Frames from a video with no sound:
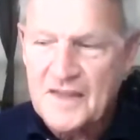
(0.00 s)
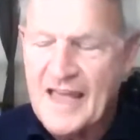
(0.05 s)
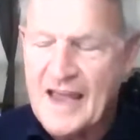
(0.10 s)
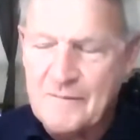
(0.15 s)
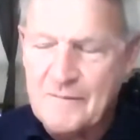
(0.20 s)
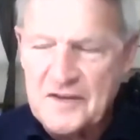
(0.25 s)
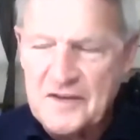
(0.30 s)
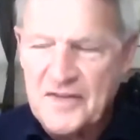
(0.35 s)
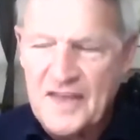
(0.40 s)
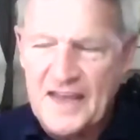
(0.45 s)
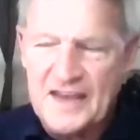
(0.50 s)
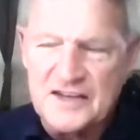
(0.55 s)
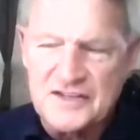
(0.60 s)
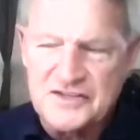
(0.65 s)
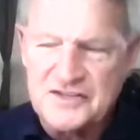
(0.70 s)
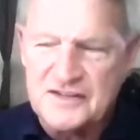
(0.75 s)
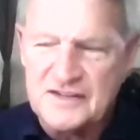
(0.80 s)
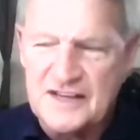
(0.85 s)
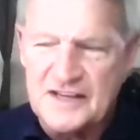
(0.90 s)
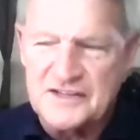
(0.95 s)
everything
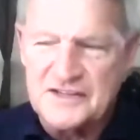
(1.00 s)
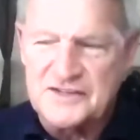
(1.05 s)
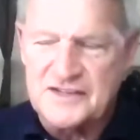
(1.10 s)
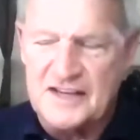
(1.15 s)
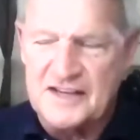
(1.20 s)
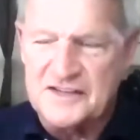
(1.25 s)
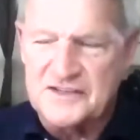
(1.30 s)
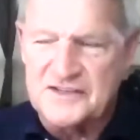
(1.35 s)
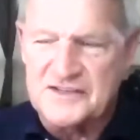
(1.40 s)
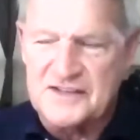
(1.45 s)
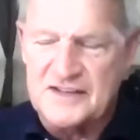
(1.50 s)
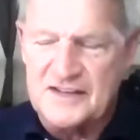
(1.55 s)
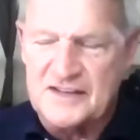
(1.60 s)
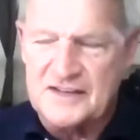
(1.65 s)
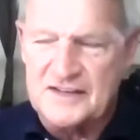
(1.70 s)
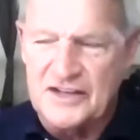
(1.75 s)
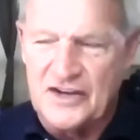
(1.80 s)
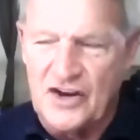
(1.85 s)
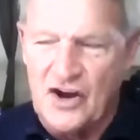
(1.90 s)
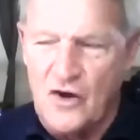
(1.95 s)
is
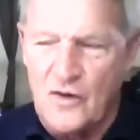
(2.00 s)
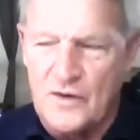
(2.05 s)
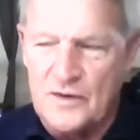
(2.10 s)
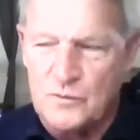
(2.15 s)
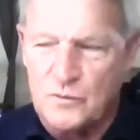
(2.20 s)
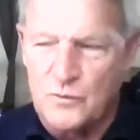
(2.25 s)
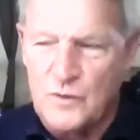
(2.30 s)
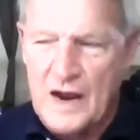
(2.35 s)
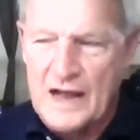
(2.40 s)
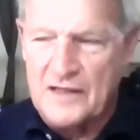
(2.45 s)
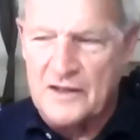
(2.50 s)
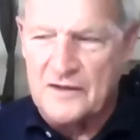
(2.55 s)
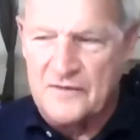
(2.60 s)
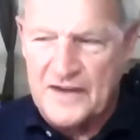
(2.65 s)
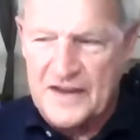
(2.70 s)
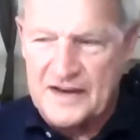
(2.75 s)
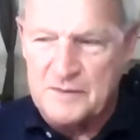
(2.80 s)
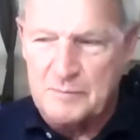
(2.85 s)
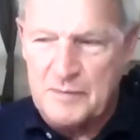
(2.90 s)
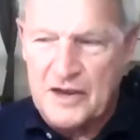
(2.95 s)

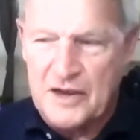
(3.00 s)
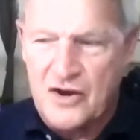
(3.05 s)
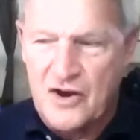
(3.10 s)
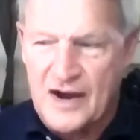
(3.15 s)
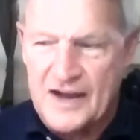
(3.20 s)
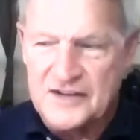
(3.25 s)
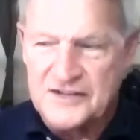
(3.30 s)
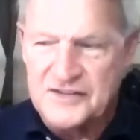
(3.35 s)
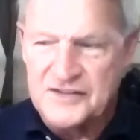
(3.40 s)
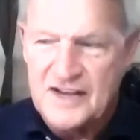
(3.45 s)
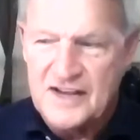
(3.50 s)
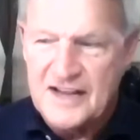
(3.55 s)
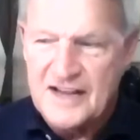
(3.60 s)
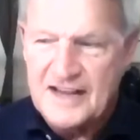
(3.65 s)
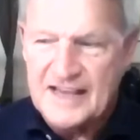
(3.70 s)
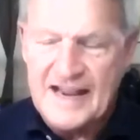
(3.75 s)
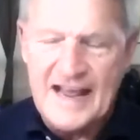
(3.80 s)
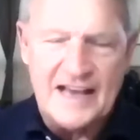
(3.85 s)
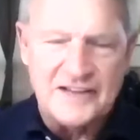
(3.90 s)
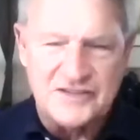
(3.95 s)
relevant, because
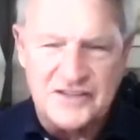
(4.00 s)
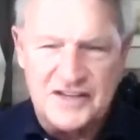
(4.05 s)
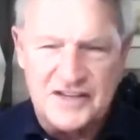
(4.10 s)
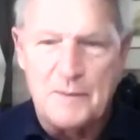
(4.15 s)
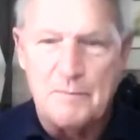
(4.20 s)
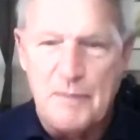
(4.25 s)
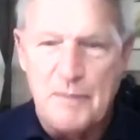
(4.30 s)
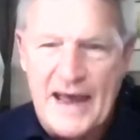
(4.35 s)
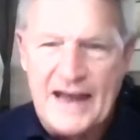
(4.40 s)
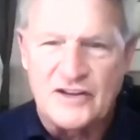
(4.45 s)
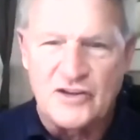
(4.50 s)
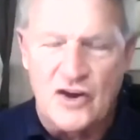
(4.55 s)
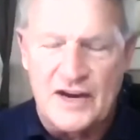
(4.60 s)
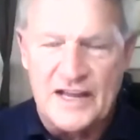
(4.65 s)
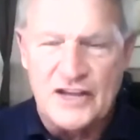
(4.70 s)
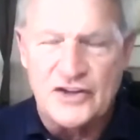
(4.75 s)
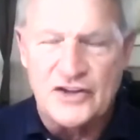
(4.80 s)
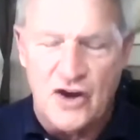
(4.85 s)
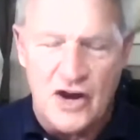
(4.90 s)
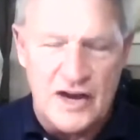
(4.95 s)
it has an impact on